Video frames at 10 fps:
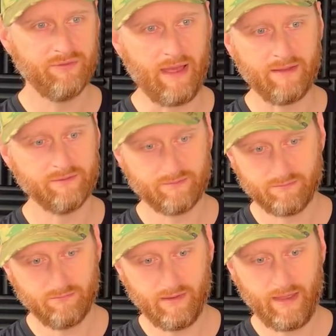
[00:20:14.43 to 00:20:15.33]
That
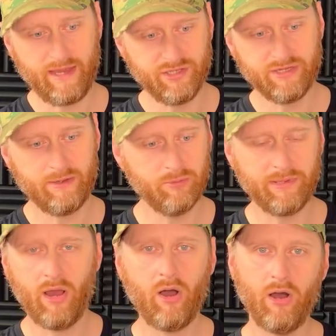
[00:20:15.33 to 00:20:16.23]
AG would
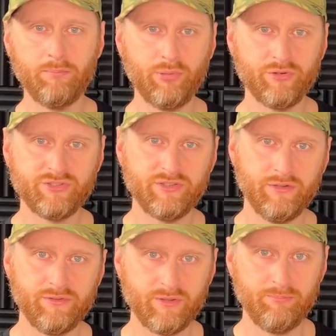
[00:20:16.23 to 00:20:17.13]
be hard pushed
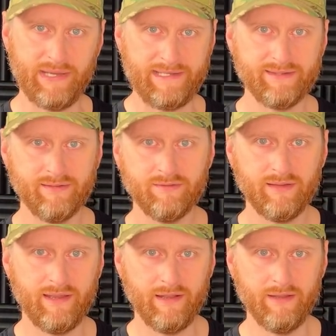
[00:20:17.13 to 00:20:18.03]
to beat
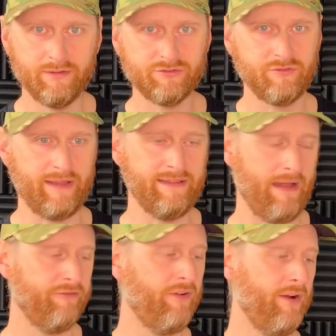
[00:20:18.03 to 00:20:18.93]
in a straight
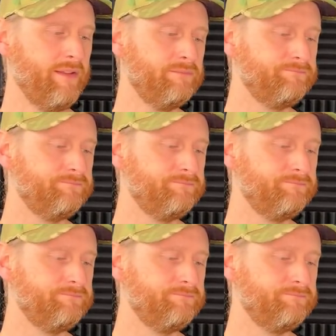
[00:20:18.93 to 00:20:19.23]
out fight.